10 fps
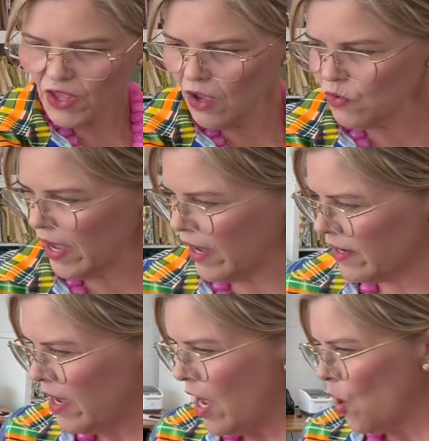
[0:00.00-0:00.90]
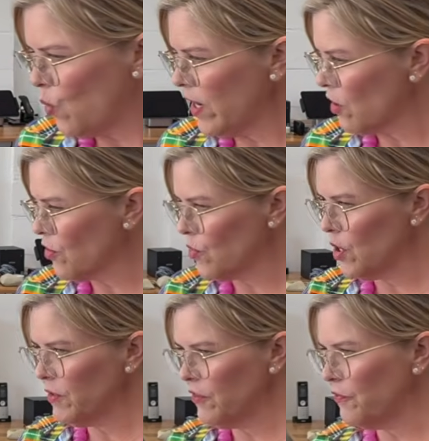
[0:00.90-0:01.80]
Okay, we are
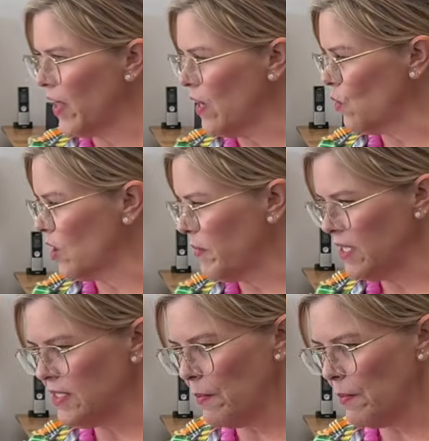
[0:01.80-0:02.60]
through with the flat ornaments.